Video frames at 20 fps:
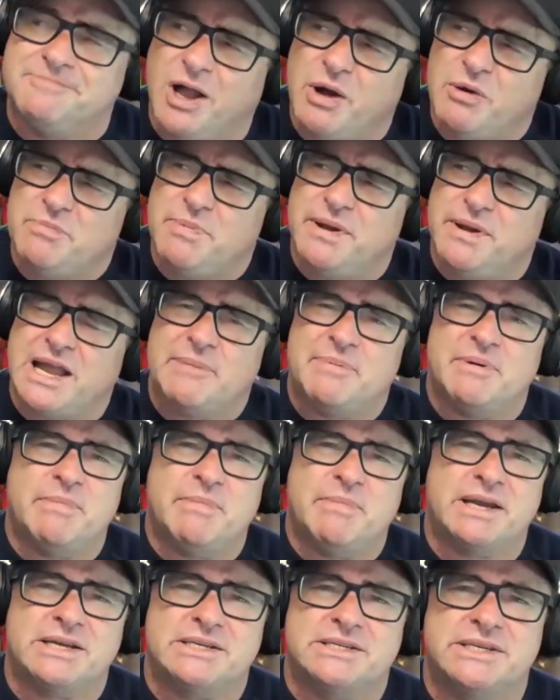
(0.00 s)
pick up a
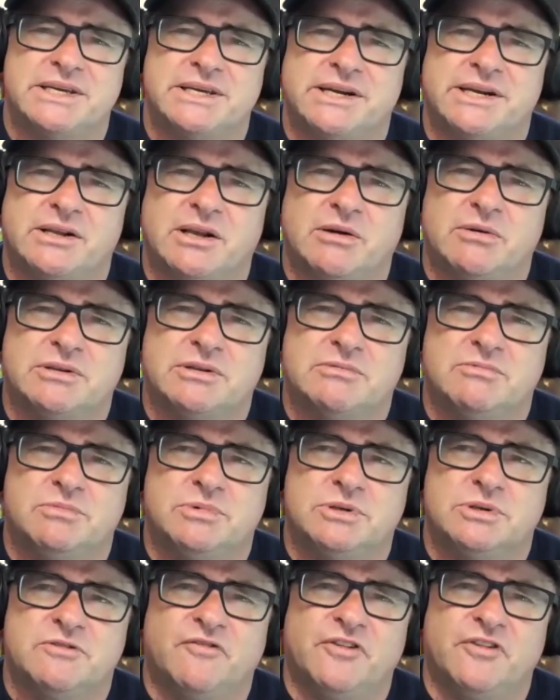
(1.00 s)
magazine and I
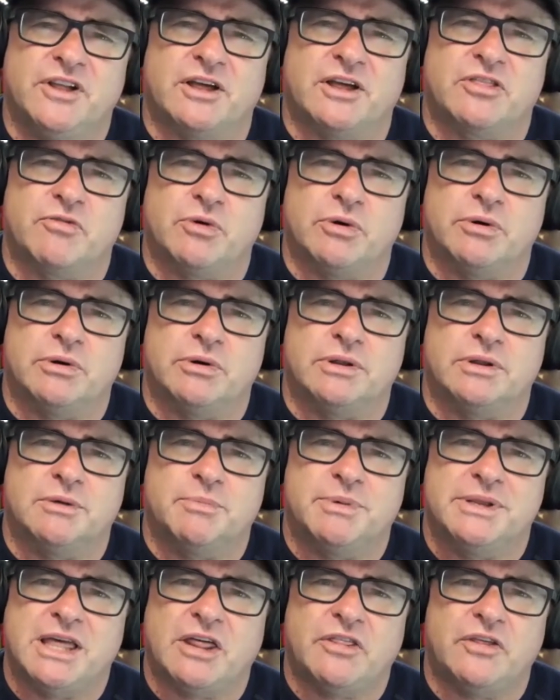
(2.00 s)
would flick through it and there'd
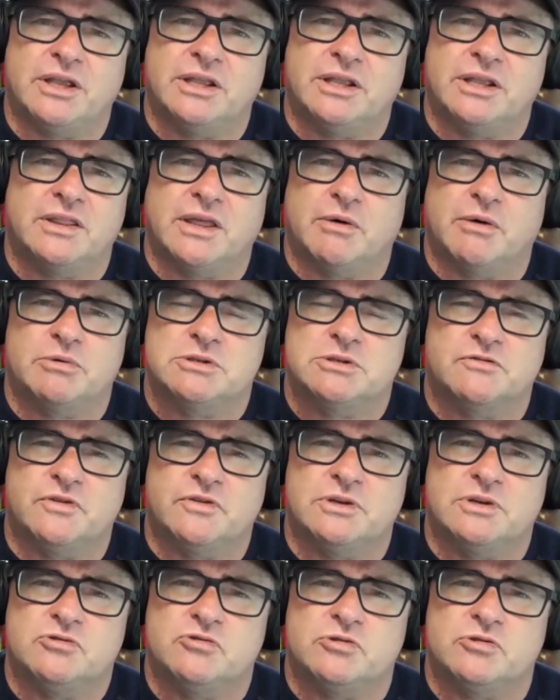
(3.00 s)
be nothing in there that was of
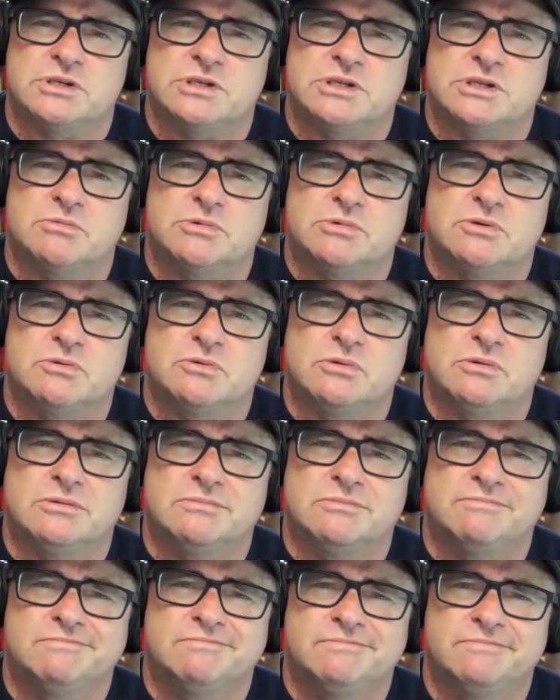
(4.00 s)
interest. It was all
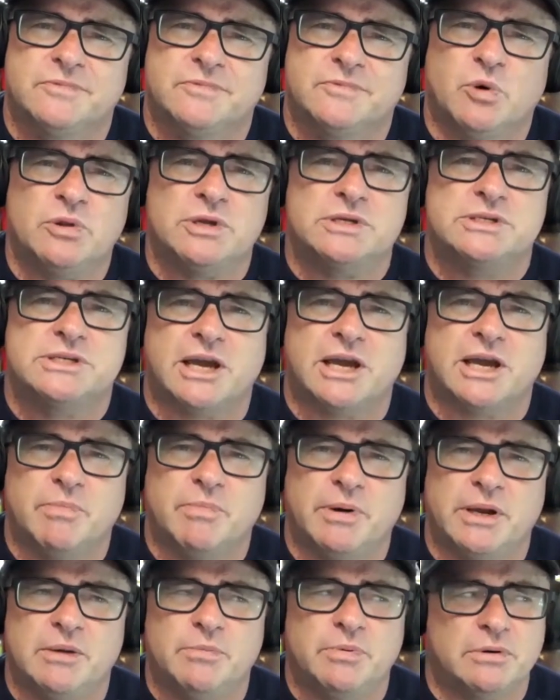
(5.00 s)
the same
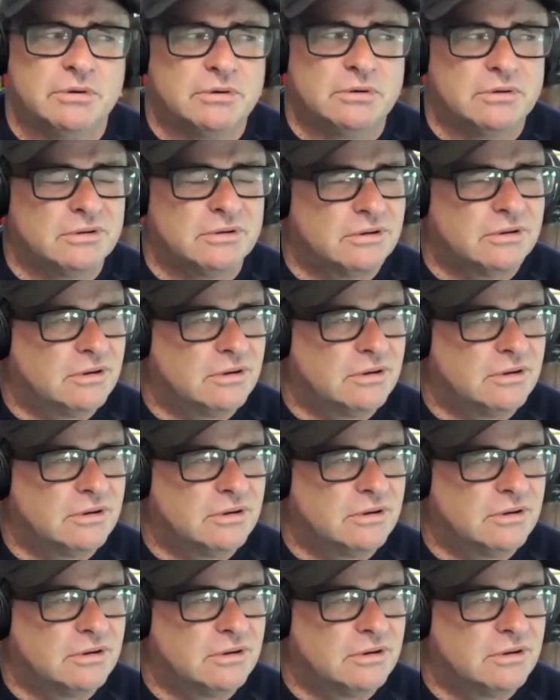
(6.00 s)
people.